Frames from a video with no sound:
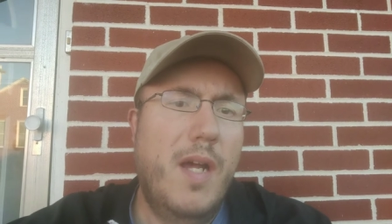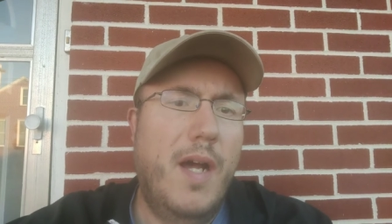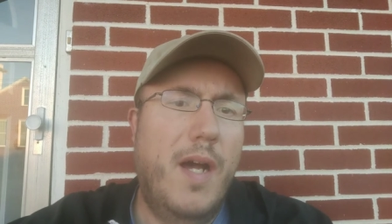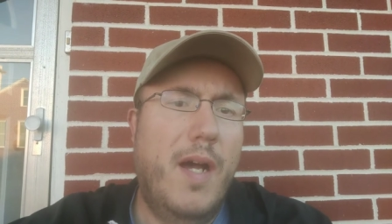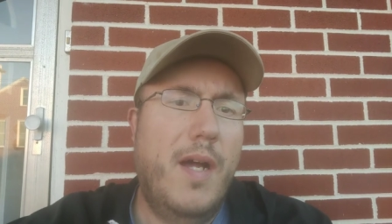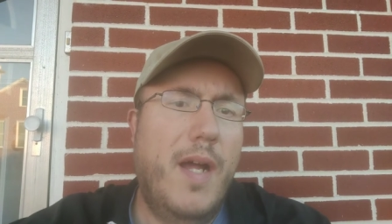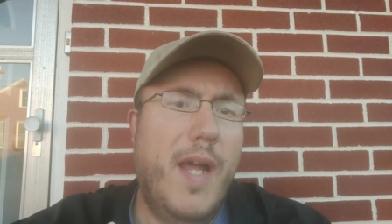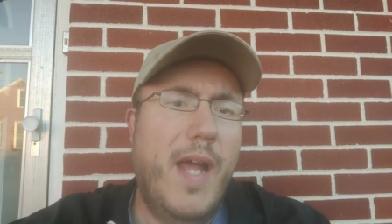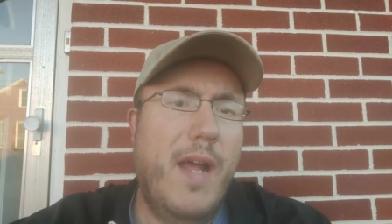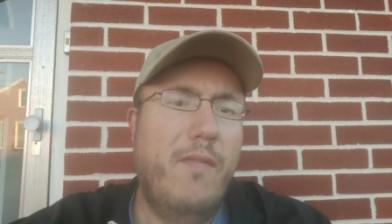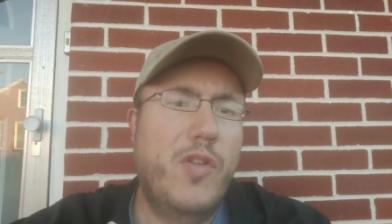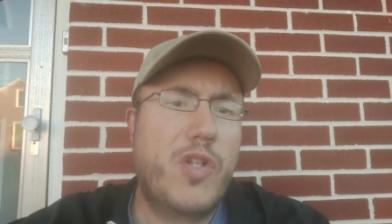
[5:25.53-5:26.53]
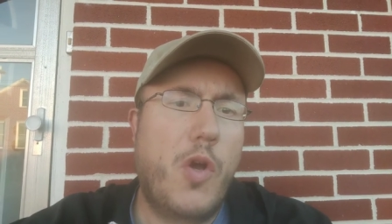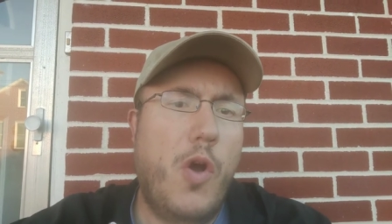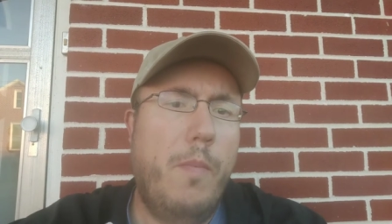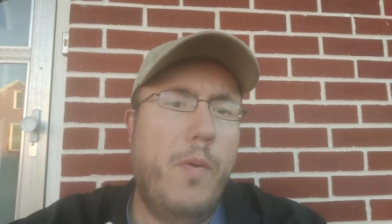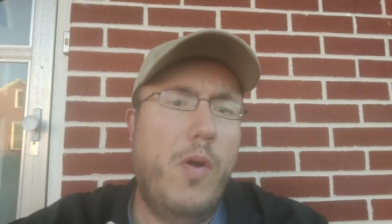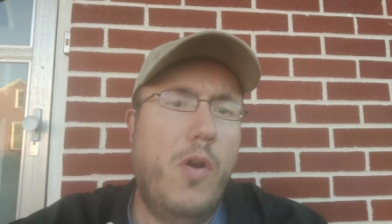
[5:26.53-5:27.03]
Uh, I have the
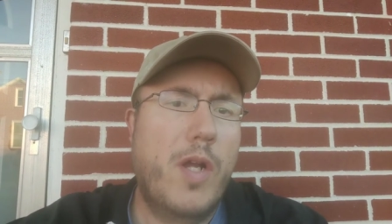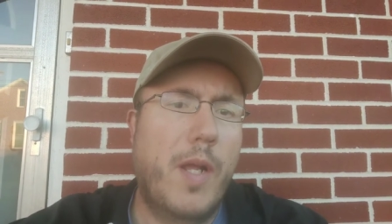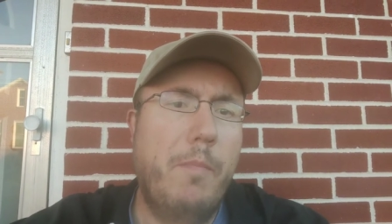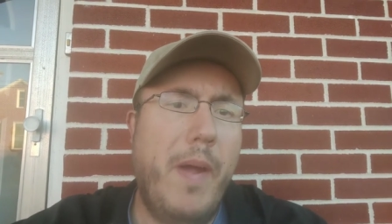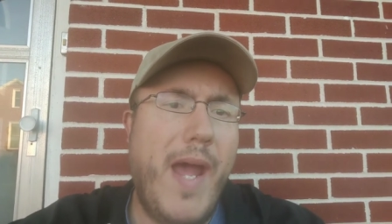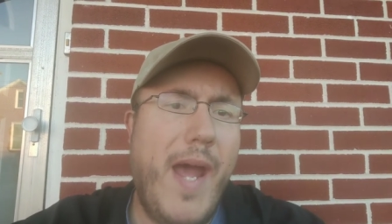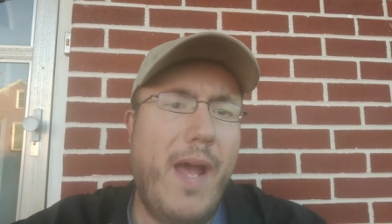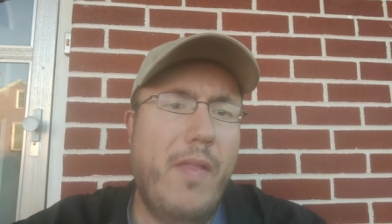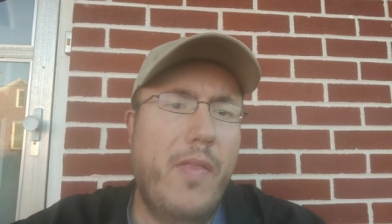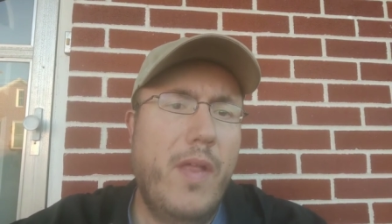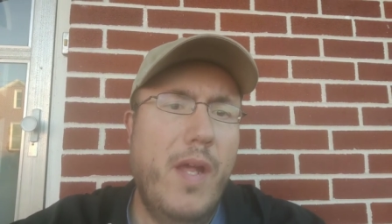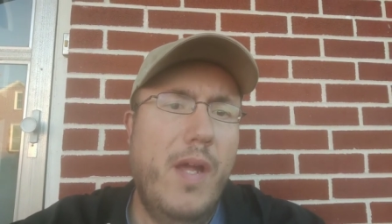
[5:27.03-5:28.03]
Hawk and Path.